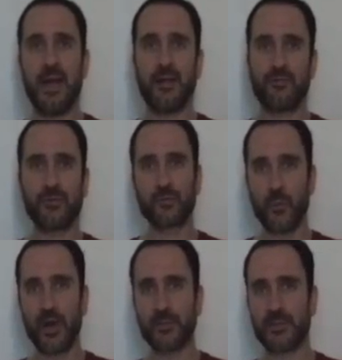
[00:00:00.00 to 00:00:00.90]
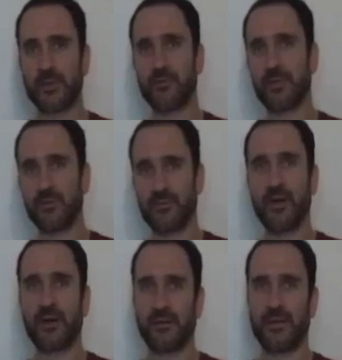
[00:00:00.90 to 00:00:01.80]
And Chris Weidman can really
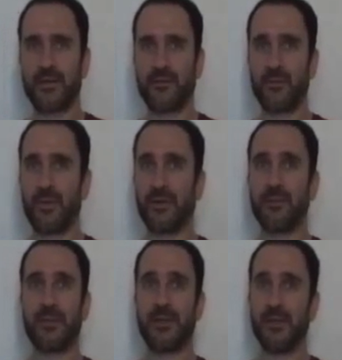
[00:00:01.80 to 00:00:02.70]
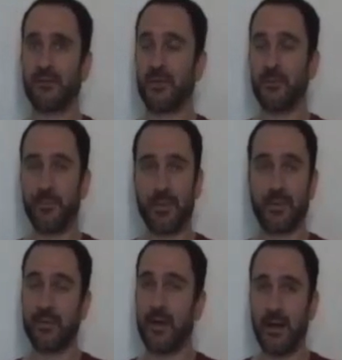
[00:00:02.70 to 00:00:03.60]
fight a light heavyweight. I mean, he is a
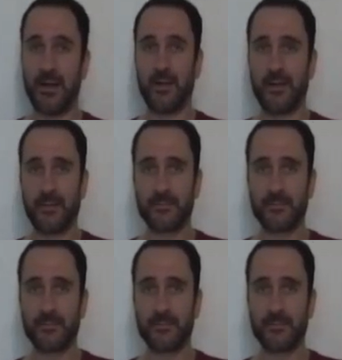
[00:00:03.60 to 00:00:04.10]
big guy.